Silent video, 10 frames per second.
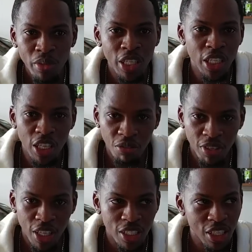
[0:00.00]
in other
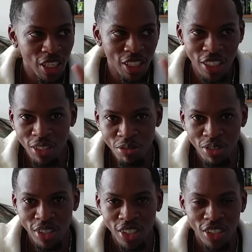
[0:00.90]
vlogs, I'll leave,
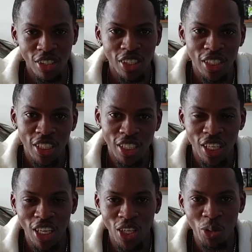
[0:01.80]
you know, a
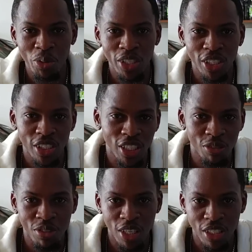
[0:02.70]
card up here
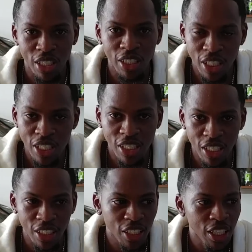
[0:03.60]
on vlogs that he's
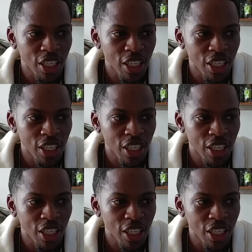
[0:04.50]
in.